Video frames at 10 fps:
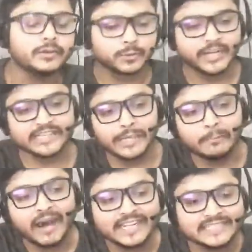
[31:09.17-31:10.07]
create
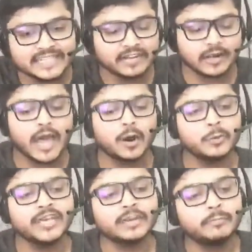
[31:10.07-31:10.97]
their mindset and how
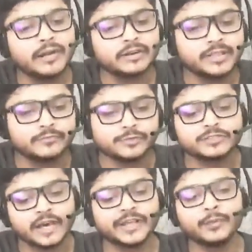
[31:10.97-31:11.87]
we can better them for
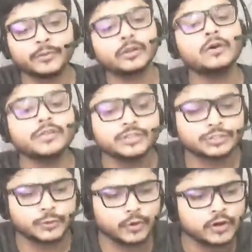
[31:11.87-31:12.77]
starting up a clothing
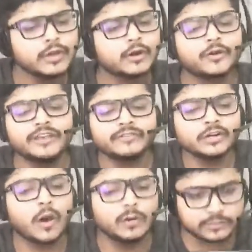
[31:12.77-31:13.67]
store, or
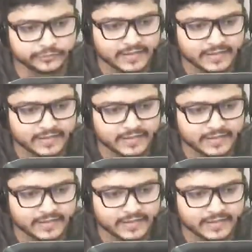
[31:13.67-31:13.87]
even going to